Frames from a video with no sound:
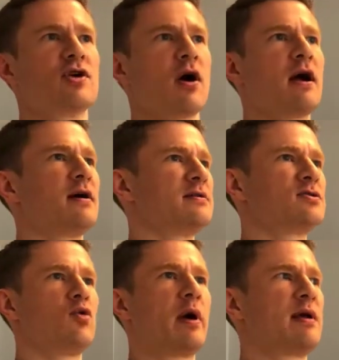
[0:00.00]
jar
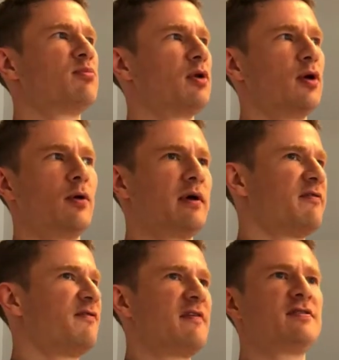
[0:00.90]
has twenty blue
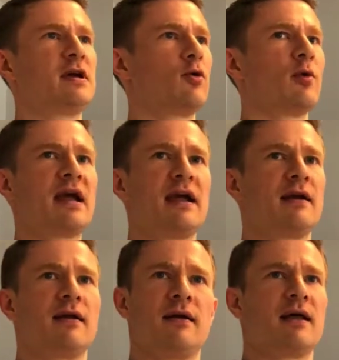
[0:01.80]
and fifty
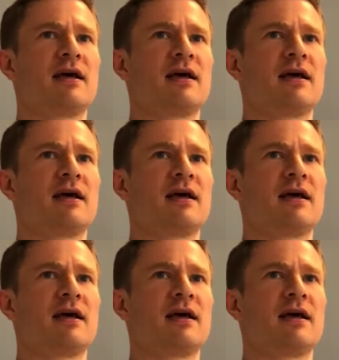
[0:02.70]
green and,